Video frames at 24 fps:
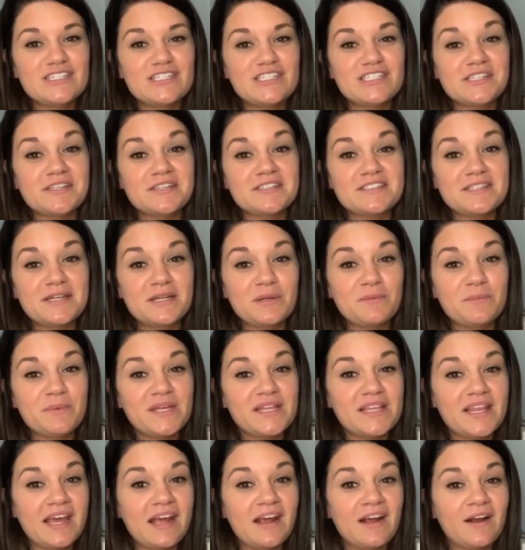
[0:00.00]
She is going to be
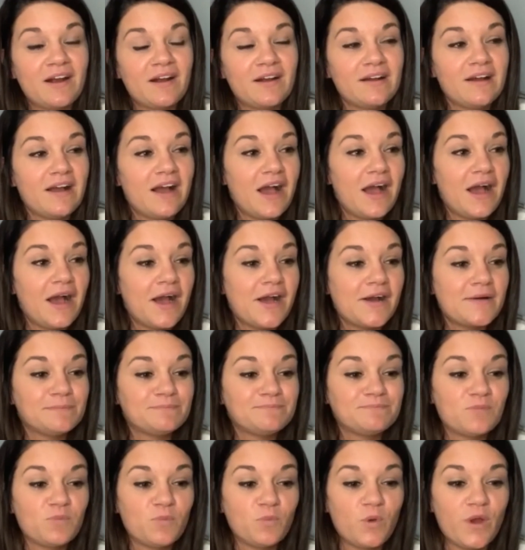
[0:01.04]
there
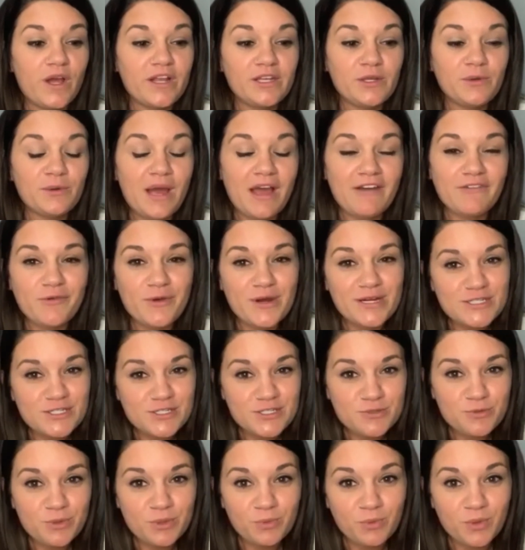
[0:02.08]
when you have
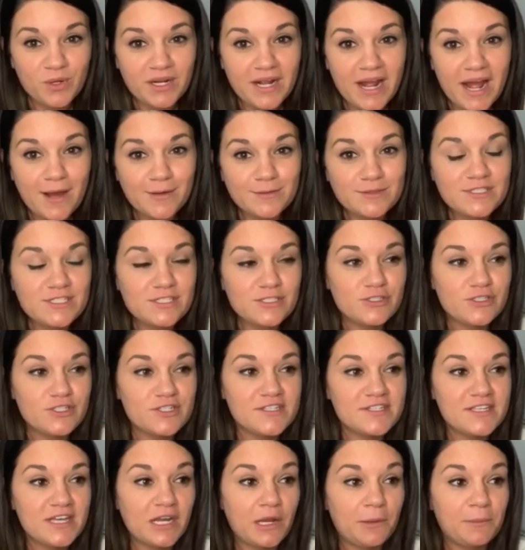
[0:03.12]
questions with workouts.
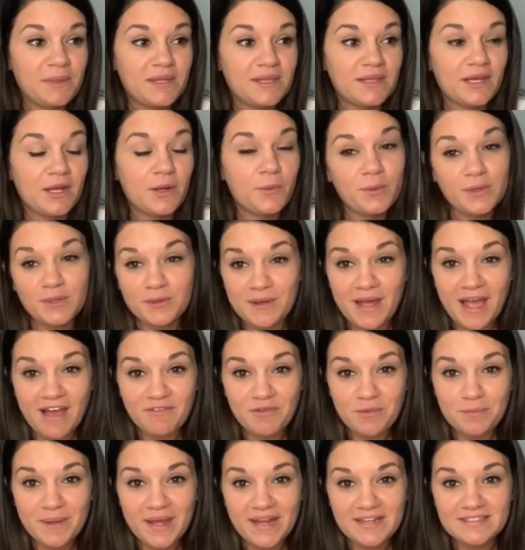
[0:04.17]
She's going to be there when you have
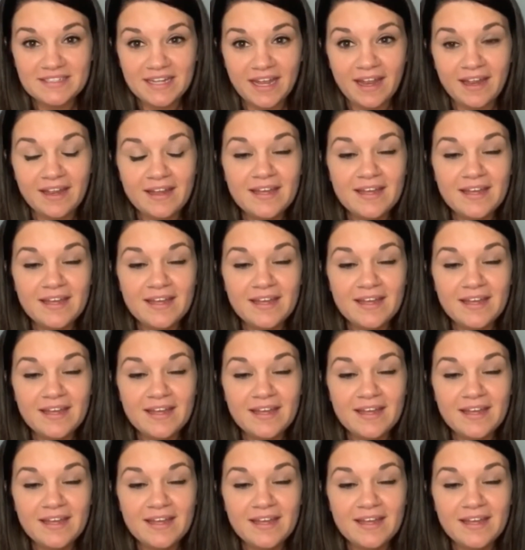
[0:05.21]
a bad day.